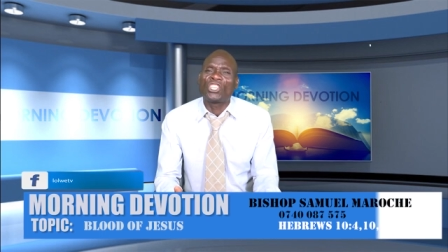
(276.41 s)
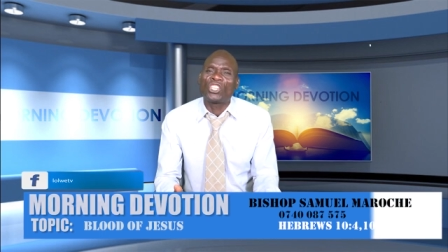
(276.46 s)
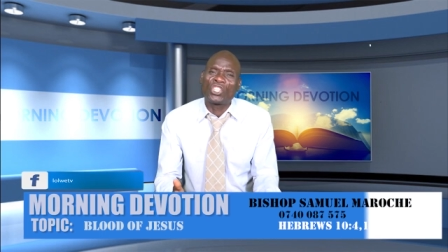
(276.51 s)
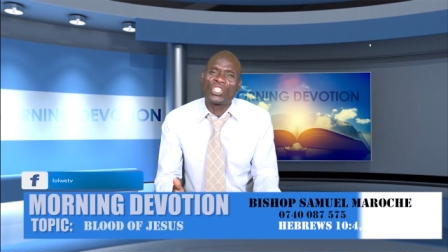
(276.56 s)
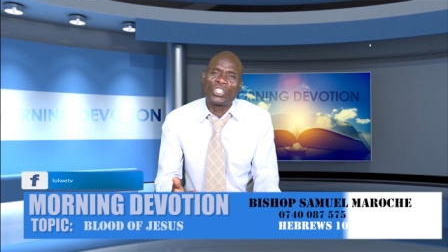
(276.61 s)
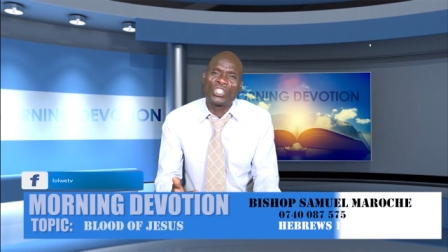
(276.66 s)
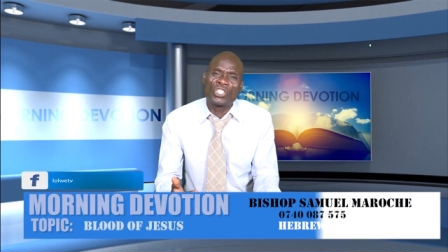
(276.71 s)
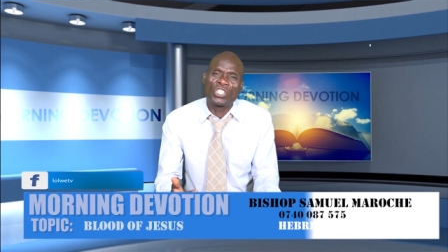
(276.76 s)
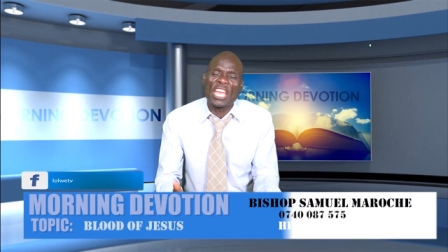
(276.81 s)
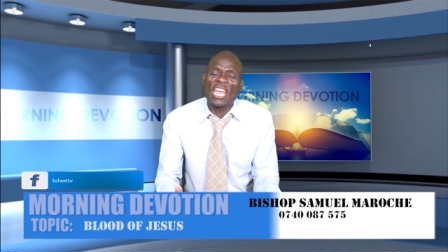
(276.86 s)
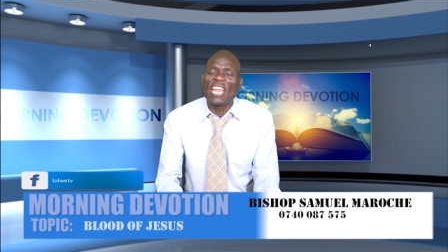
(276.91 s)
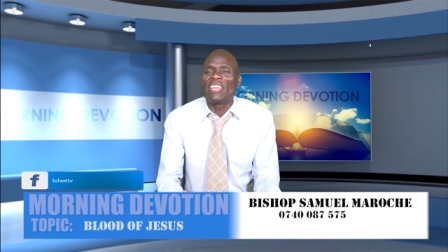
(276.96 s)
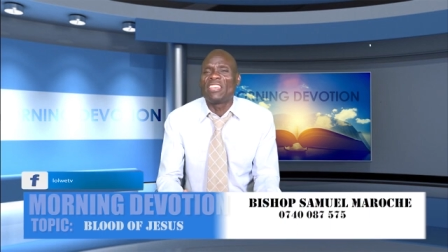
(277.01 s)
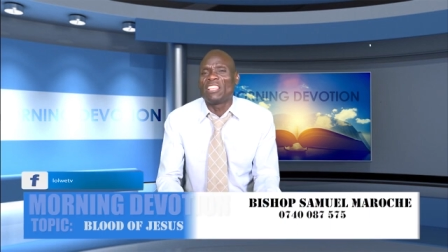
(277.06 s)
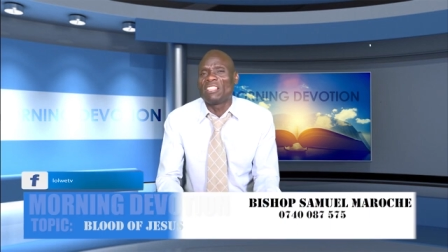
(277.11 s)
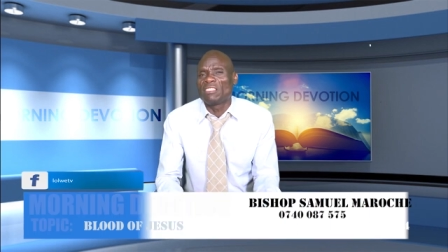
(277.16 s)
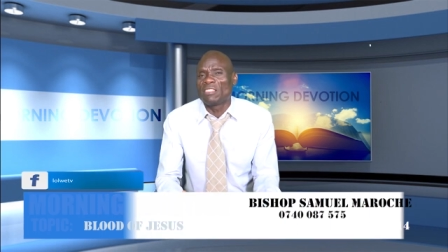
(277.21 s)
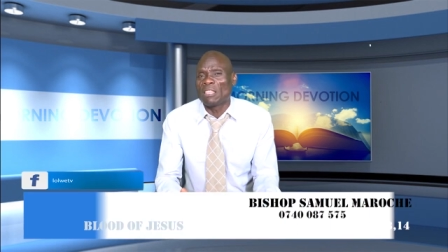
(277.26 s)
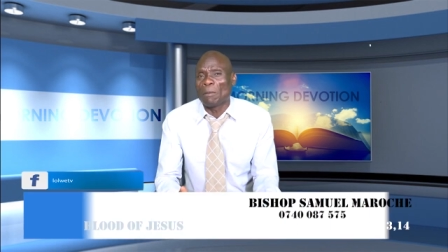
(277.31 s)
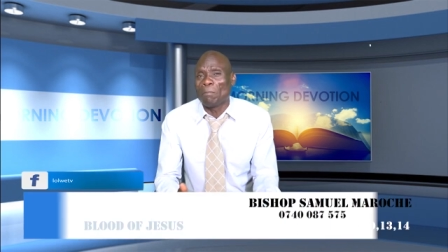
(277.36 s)

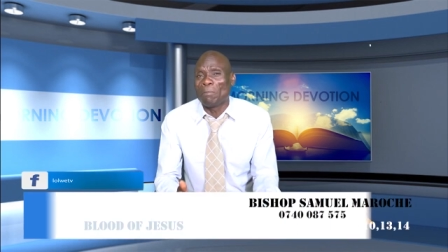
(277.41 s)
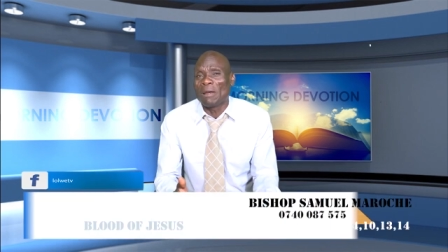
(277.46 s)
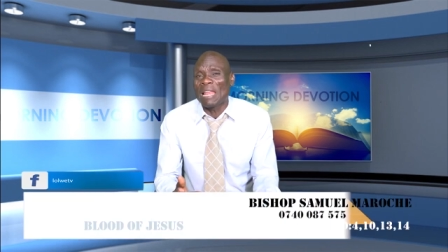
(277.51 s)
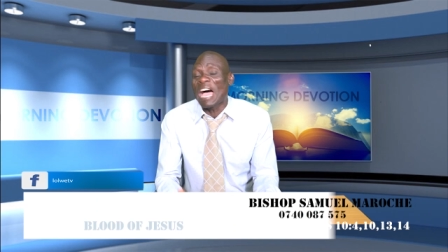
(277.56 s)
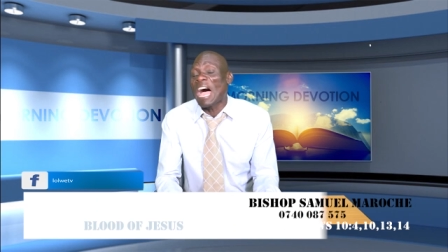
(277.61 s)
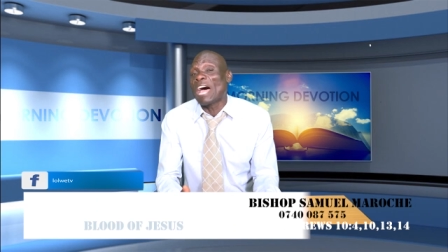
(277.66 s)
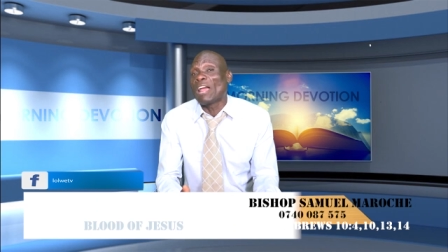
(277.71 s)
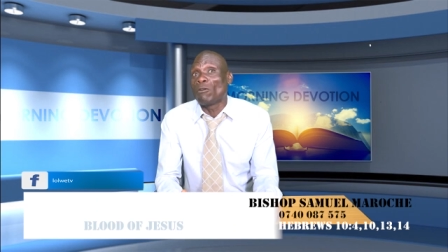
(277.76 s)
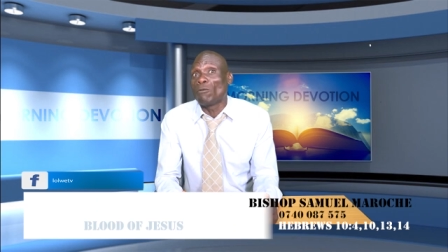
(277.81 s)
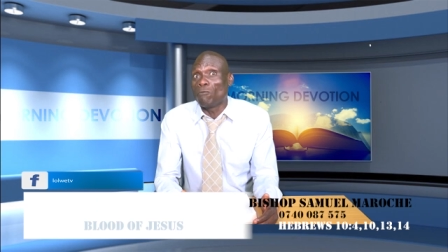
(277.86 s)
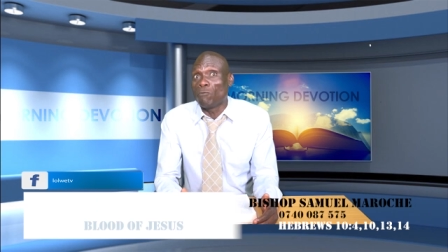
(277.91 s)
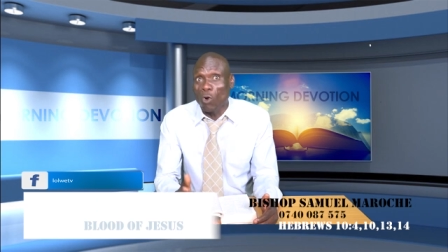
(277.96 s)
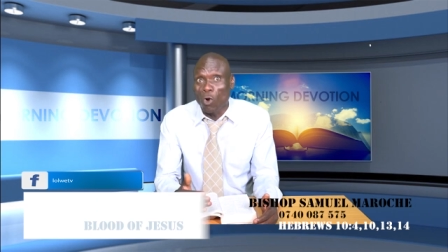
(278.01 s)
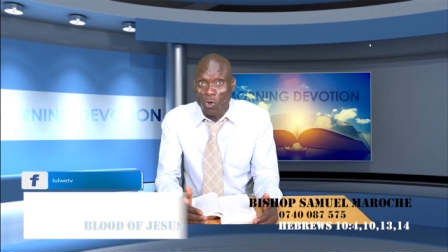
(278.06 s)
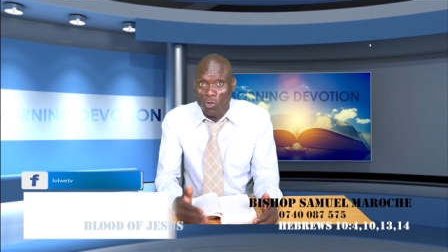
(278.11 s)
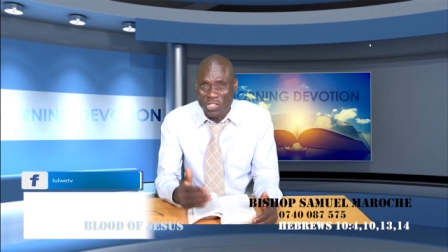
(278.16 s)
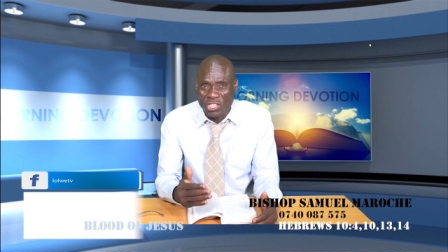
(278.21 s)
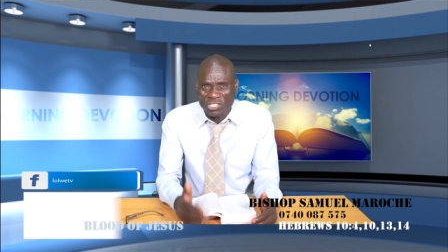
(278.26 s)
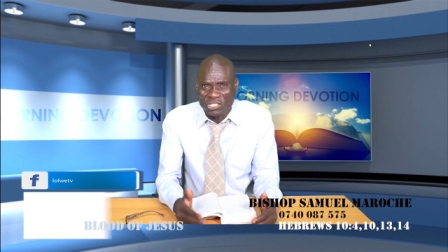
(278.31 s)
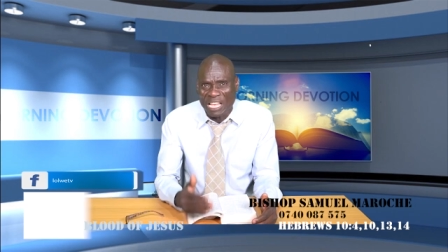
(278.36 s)
shedding the blood of
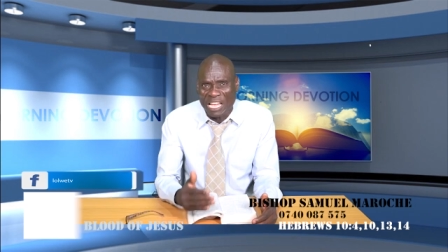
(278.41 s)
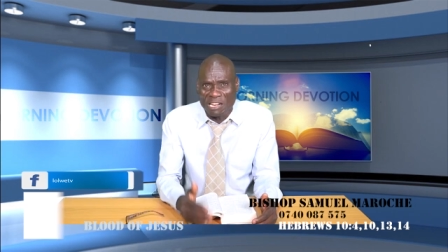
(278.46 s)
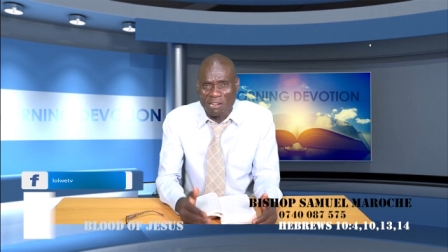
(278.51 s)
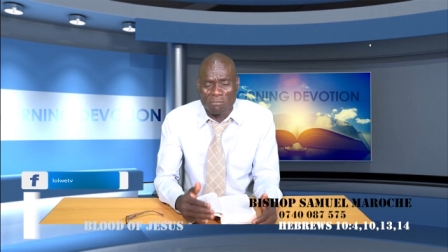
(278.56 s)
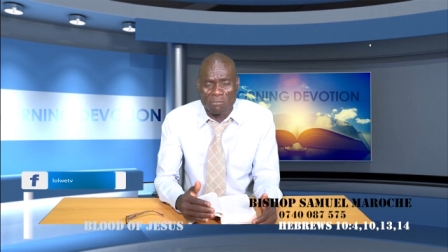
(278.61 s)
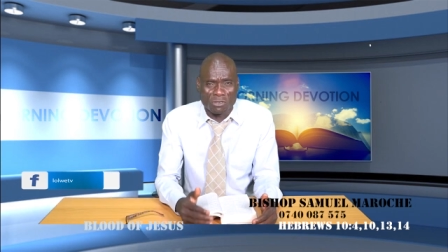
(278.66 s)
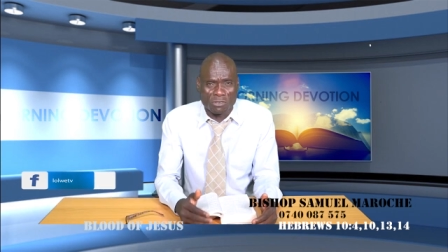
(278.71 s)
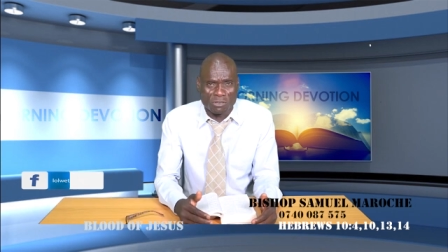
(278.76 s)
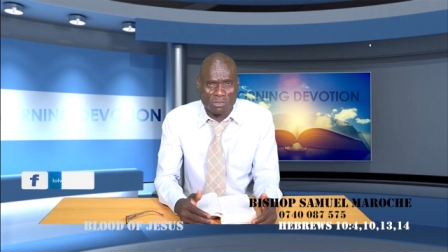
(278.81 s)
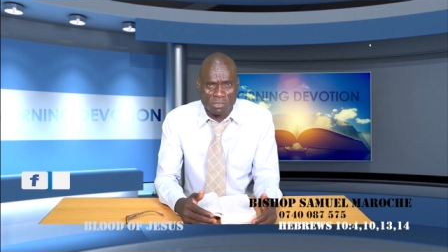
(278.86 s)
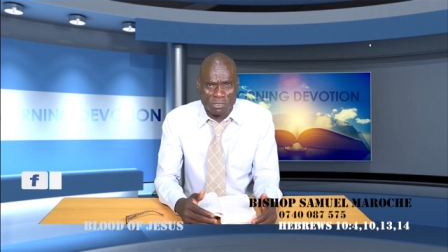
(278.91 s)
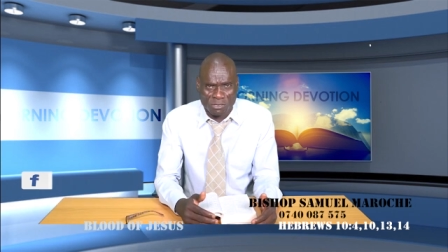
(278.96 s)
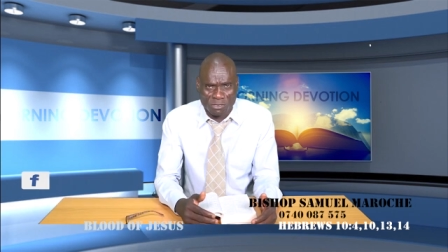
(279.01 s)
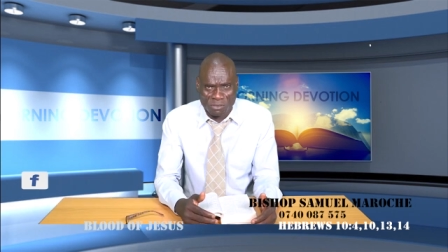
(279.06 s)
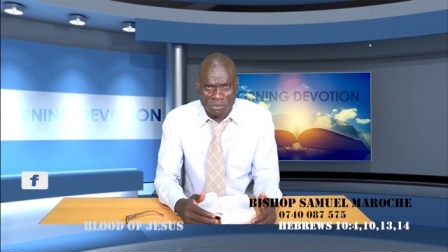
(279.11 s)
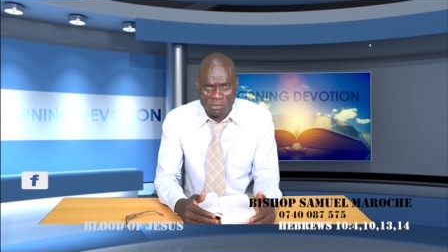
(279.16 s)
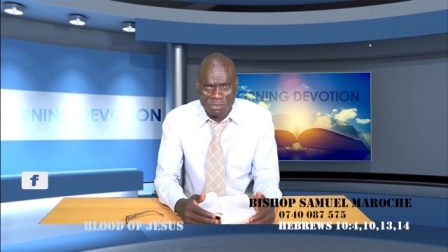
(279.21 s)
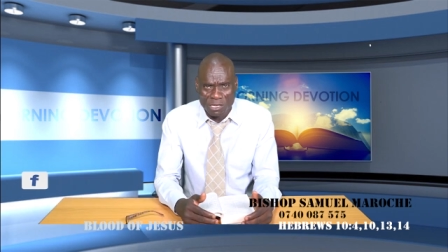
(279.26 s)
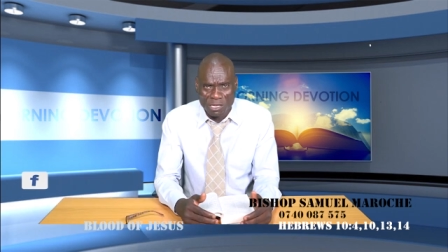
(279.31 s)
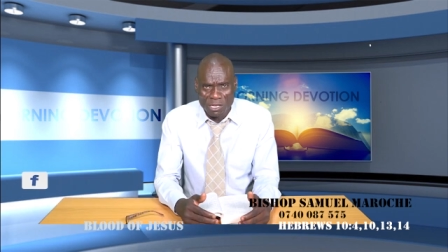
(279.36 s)
all these
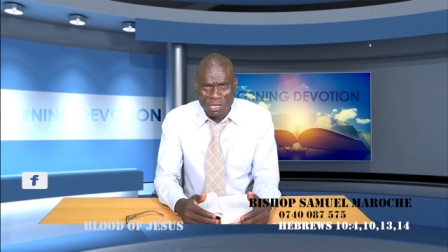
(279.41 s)
animals,